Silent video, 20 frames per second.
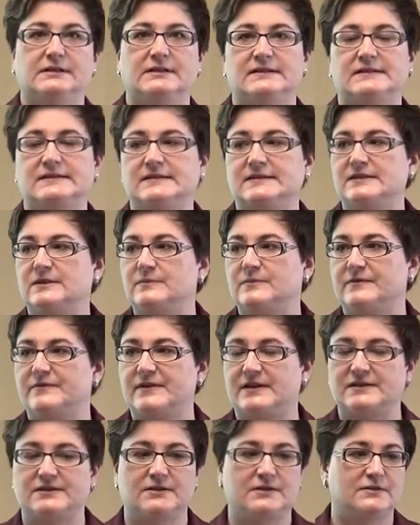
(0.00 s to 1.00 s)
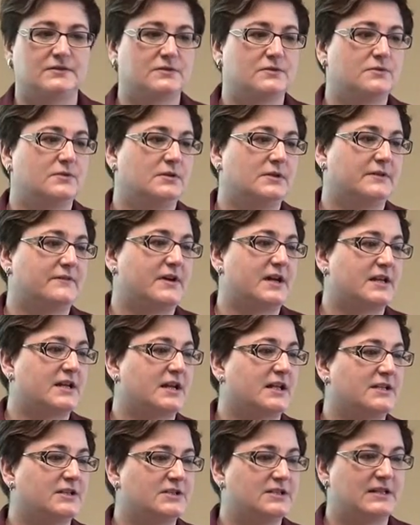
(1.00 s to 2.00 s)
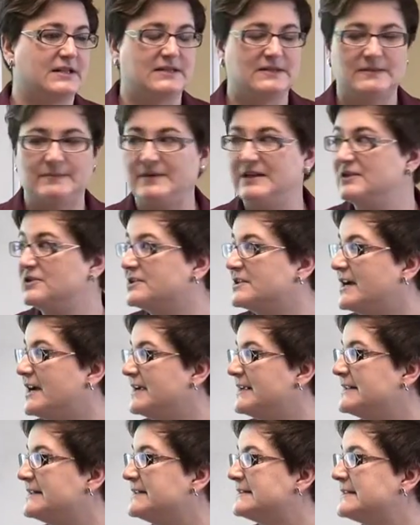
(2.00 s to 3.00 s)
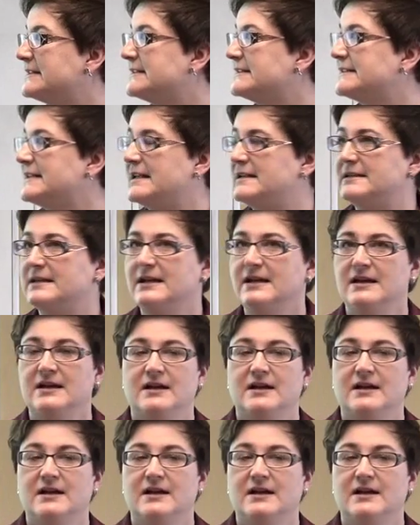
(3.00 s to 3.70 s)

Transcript: an assistant professor at the School of Audiology and Speech Sciences, and